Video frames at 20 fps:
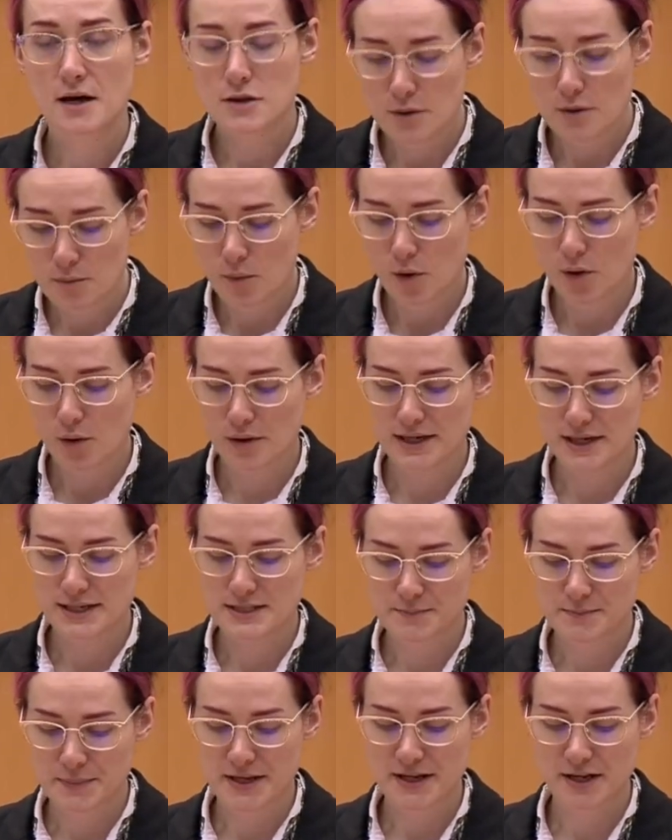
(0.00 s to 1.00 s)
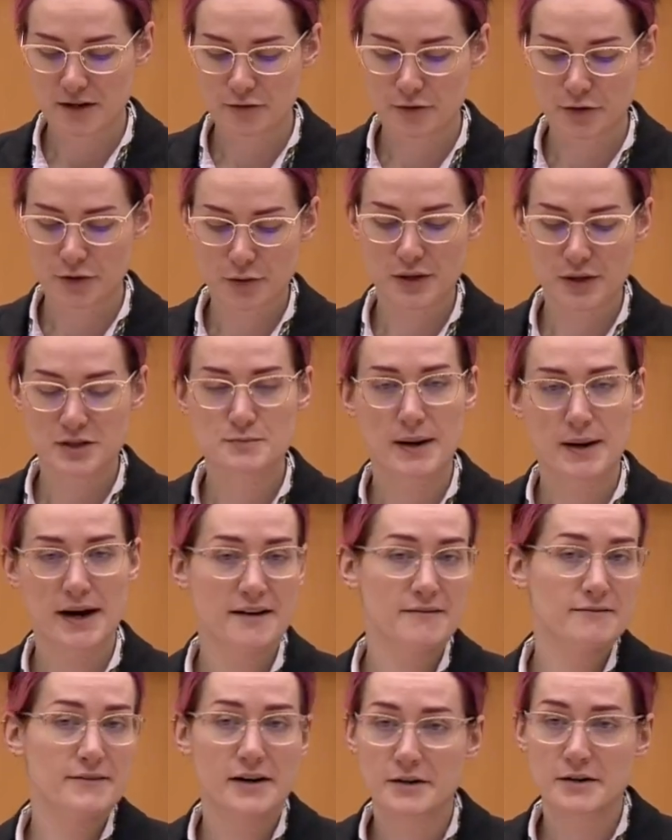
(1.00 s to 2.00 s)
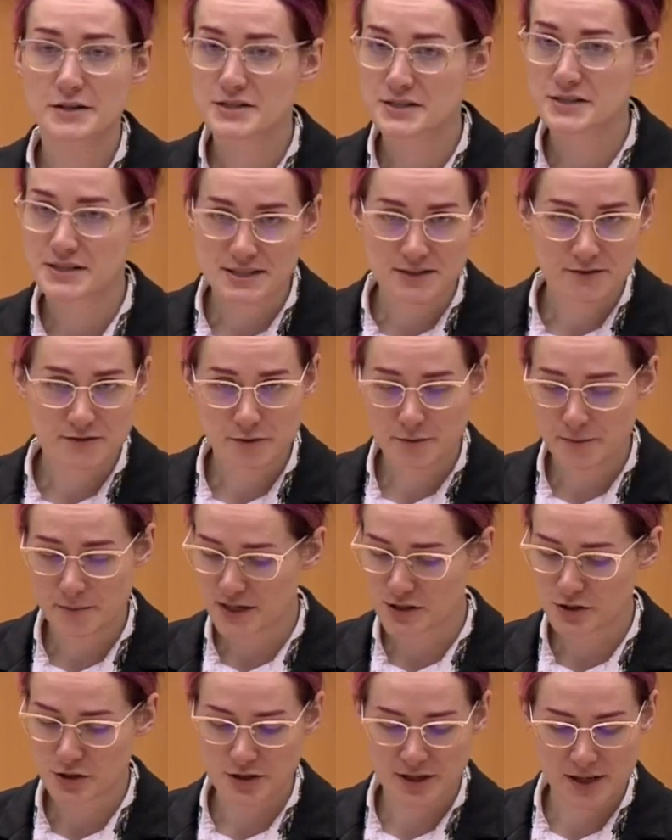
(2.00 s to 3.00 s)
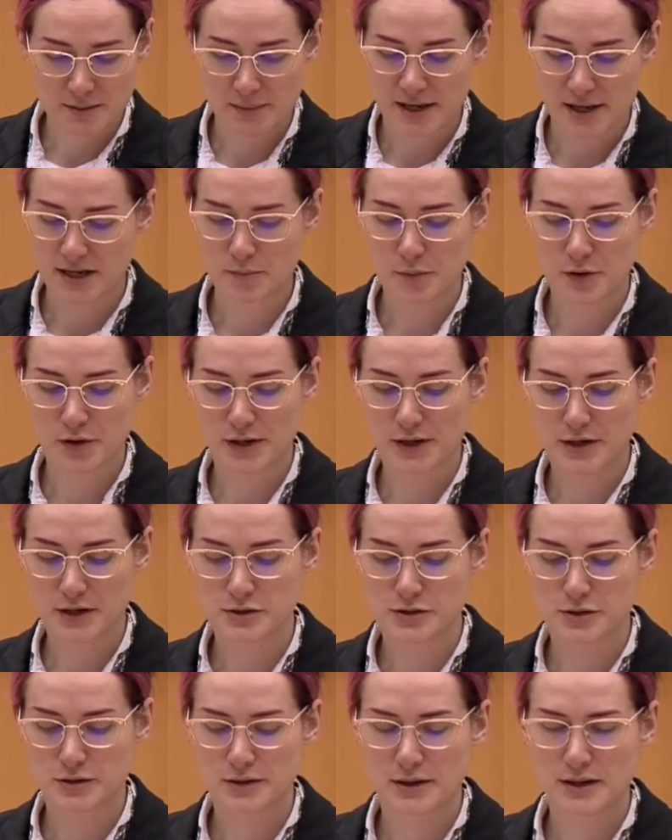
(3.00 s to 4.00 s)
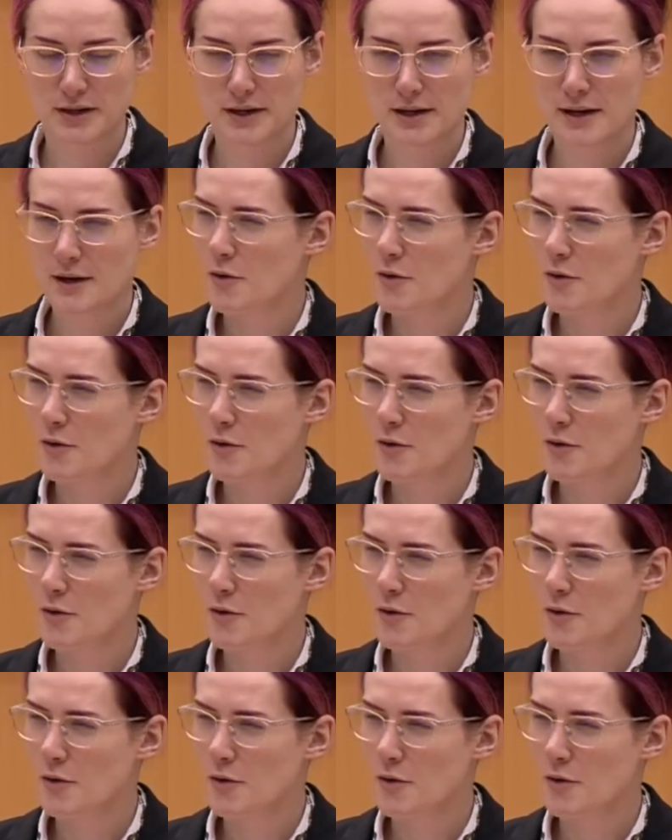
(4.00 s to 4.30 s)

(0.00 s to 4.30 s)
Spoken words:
the more it's being fueled by various disinformation and manipulation.